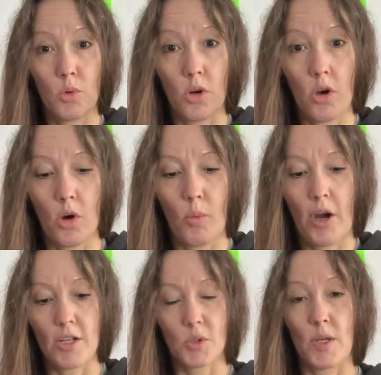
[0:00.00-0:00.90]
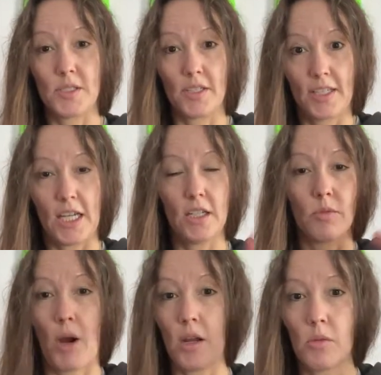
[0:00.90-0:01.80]
know where it's going to lead,
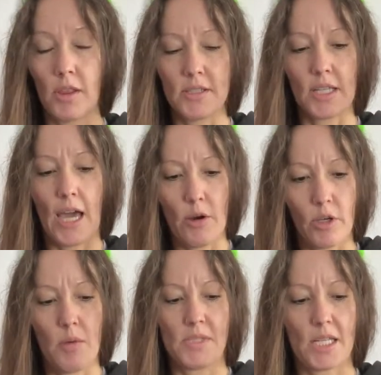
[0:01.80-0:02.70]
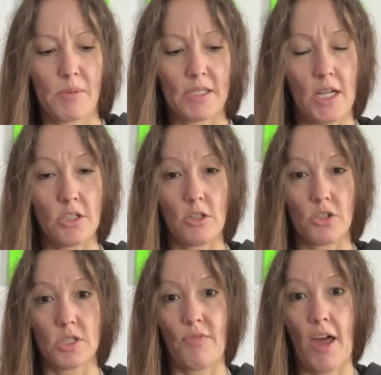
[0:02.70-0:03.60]
right? Releasing outcomes, expectations,
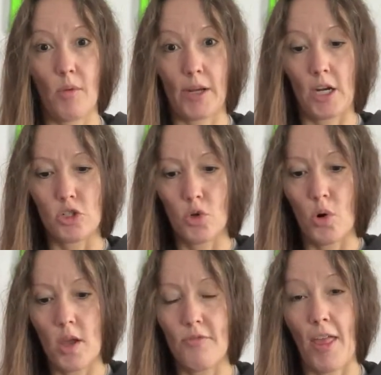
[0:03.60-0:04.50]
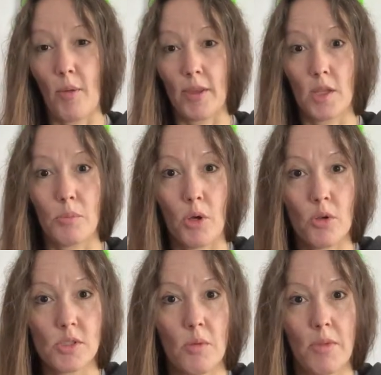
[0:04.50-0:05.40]
just following our joy, following the
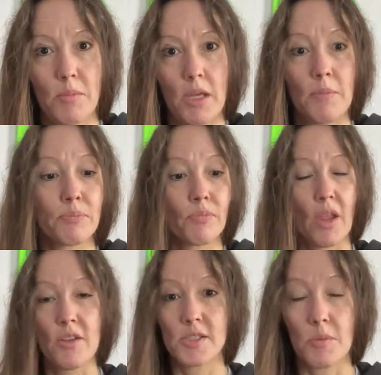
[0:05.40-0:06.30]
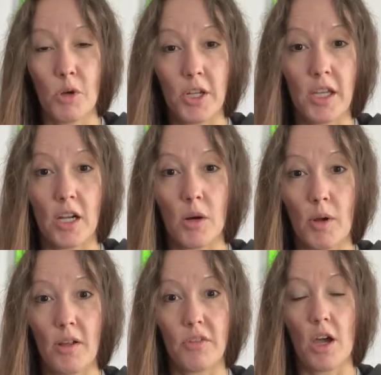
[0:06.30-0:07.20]
pulse. So maybe someone here,
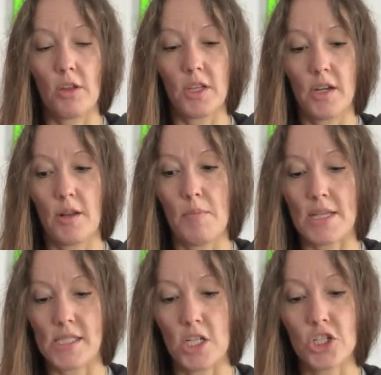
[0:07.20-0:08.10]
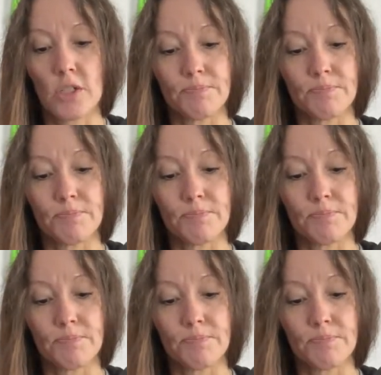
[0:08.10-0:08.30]
one of y'all needed a message